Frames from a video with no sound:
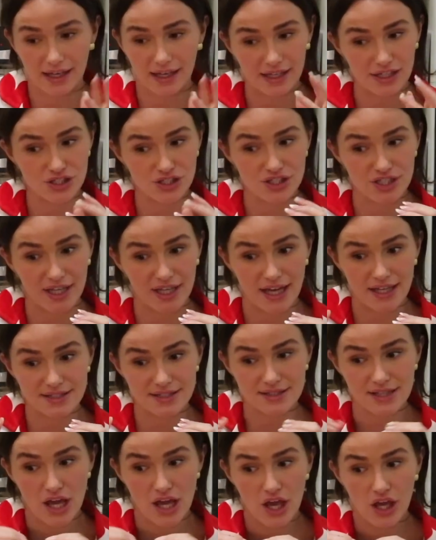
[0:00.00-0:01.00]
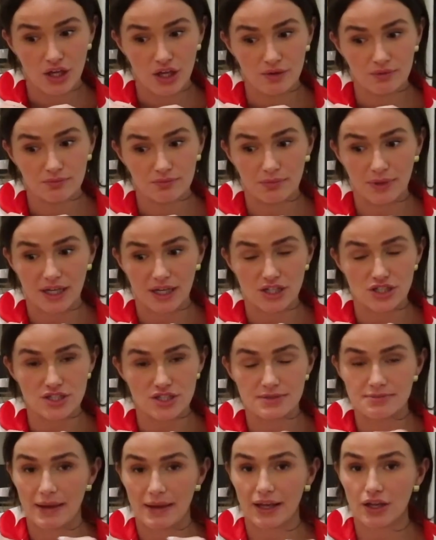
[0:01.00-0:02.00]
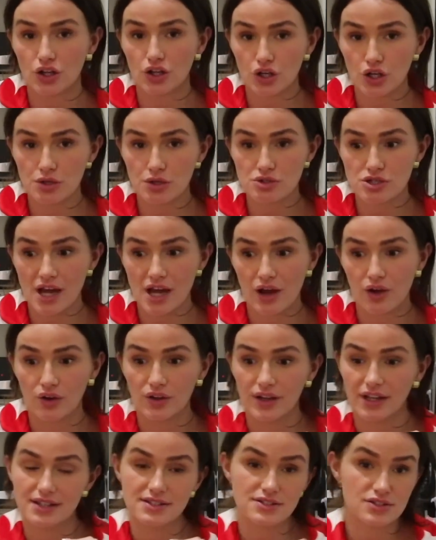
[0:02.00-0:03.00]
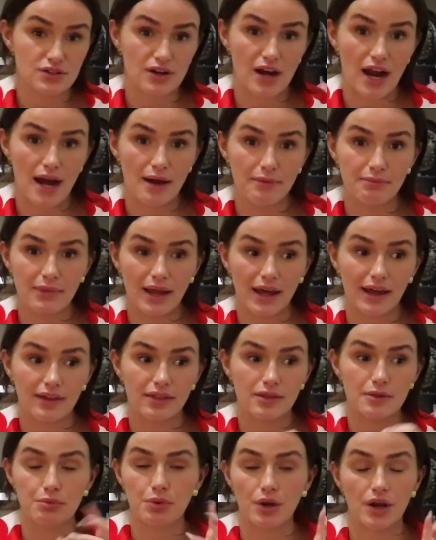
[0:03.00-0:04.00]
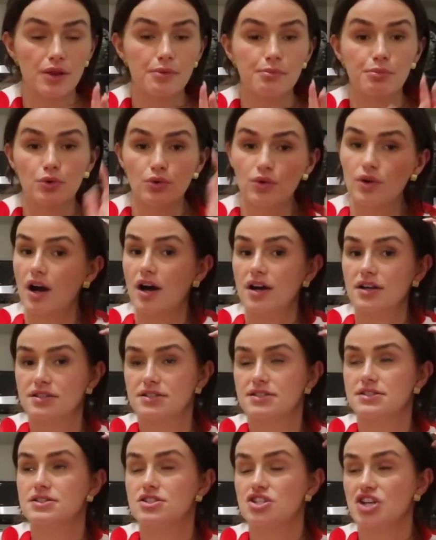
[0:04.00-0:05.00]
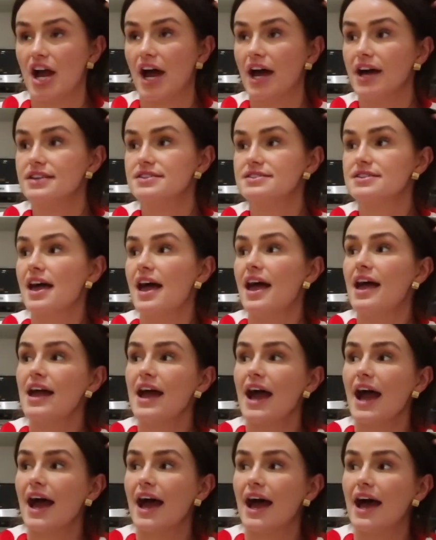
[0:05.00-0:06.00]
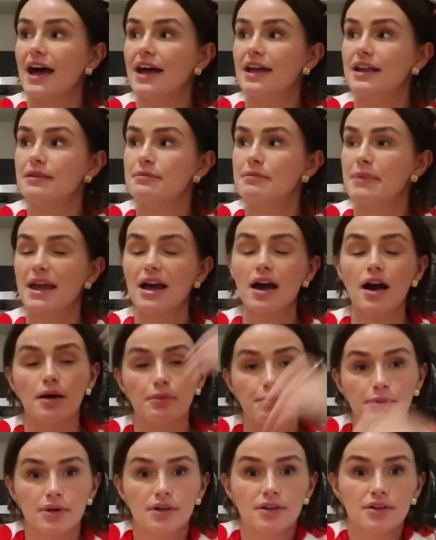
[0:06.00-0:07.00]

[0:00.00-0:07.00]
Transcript: I literally guess we could just make a group chat on Instagram, like one of the broadcast chats, and meet up